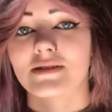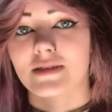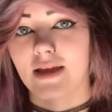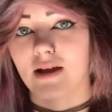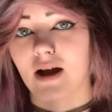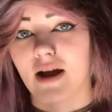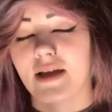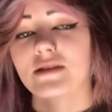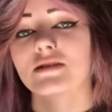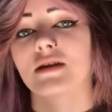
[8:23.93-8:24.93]
stay
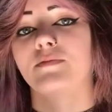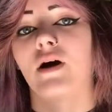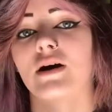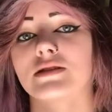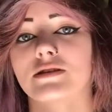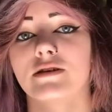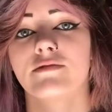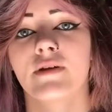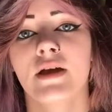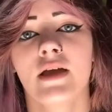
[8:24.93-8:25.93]
kind, stay positive,